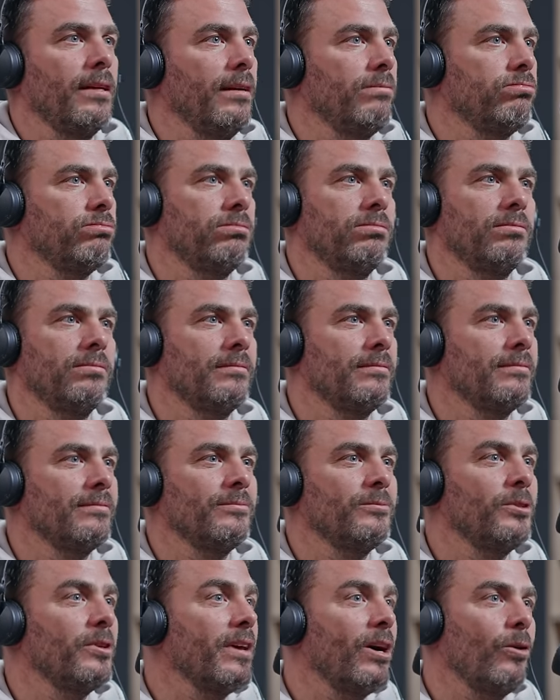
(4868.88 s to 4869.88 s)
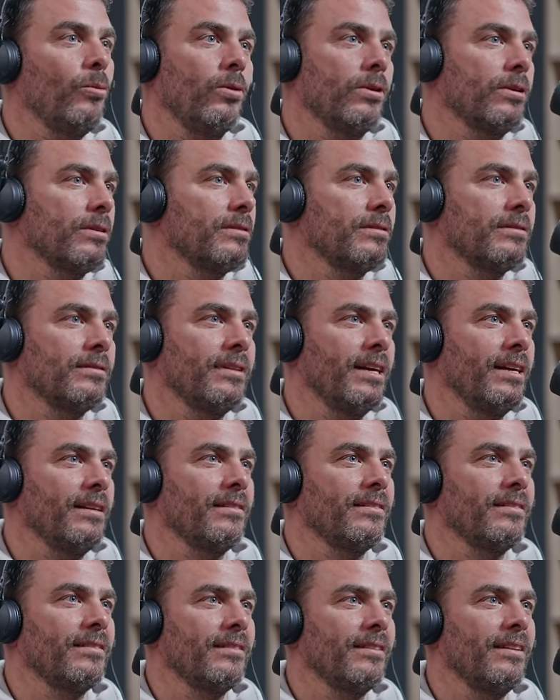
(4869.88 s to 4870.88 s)
that, without words.
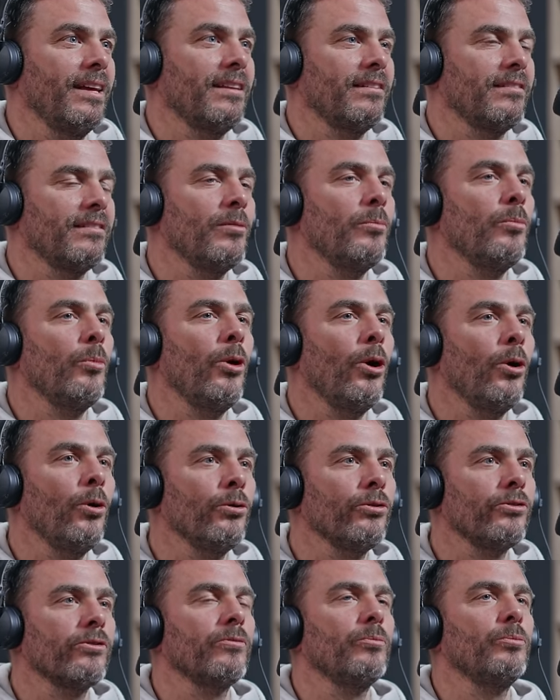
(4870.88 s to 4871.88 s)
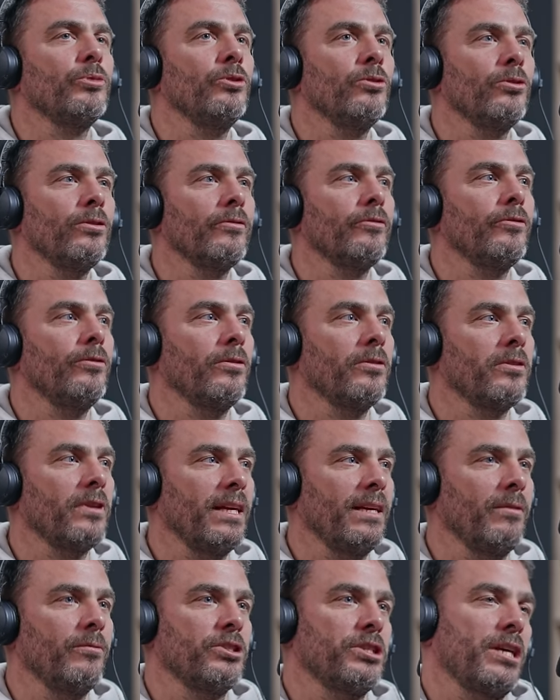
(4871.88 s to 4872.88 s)
That's that's the most beautiful
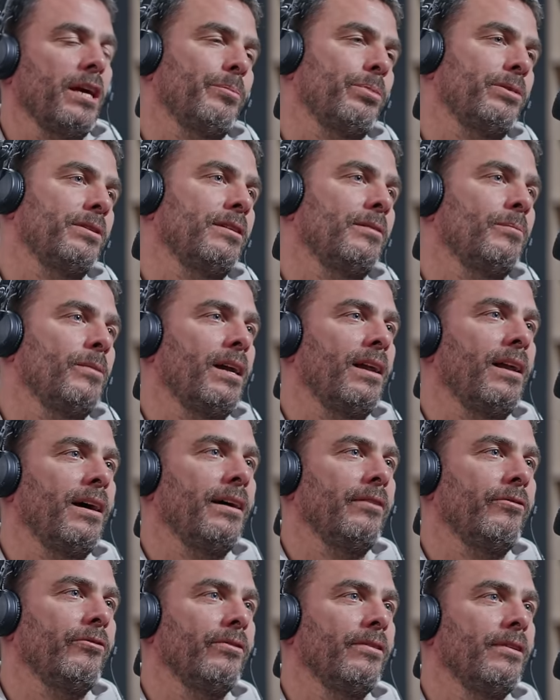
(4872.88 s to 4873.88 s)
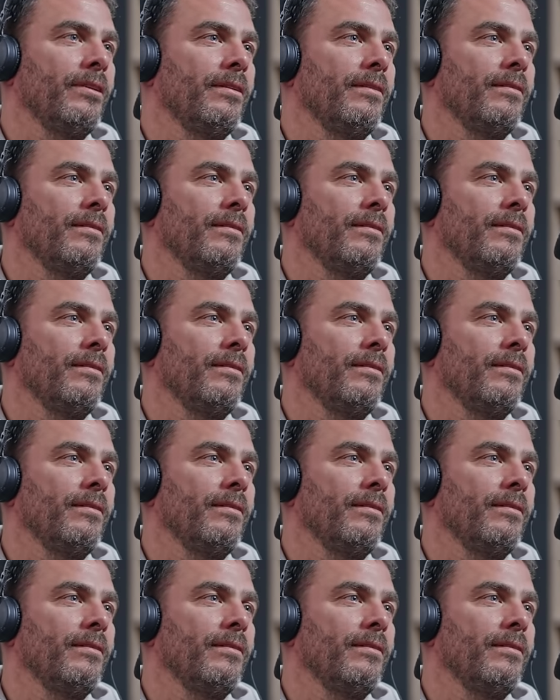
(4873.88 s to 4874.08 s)
thing which happened in my life,